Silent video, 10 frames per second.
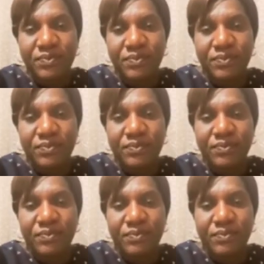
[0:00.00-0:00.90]

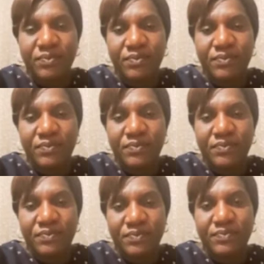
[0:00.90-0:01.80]

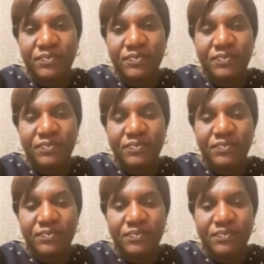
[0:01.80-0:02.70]

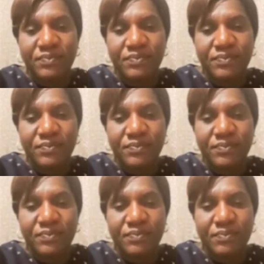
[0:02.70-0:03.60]

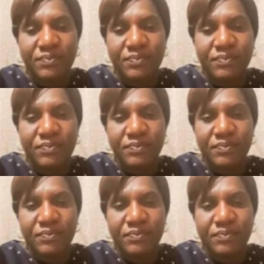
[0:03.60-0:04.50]

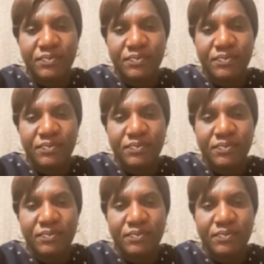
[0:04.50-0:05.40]

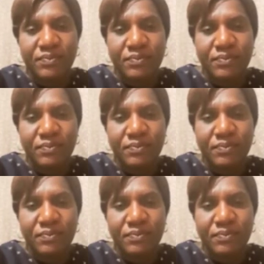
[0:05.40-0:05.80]
(silent)